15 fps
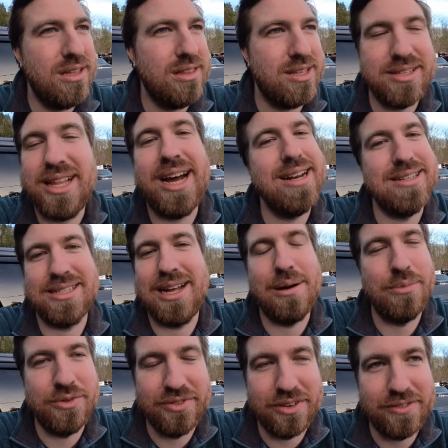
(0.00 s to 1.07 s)
This line is
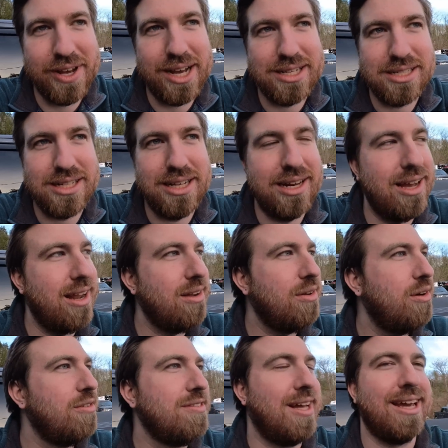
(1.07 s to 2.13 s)
not moving fast, and I don't
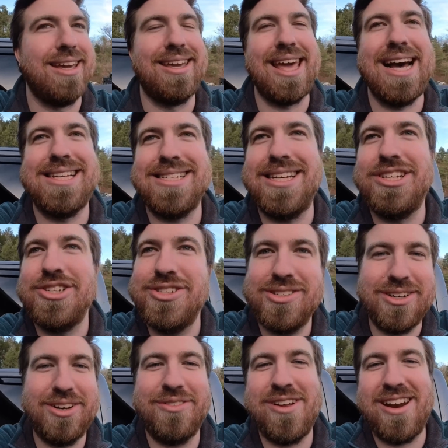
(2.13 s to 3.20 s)
know if like gas
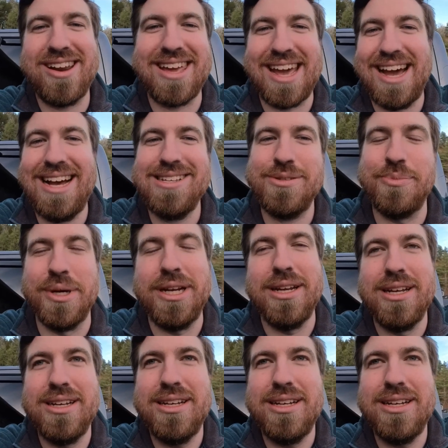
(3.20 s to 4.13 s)
stations are gonna run out of gas, but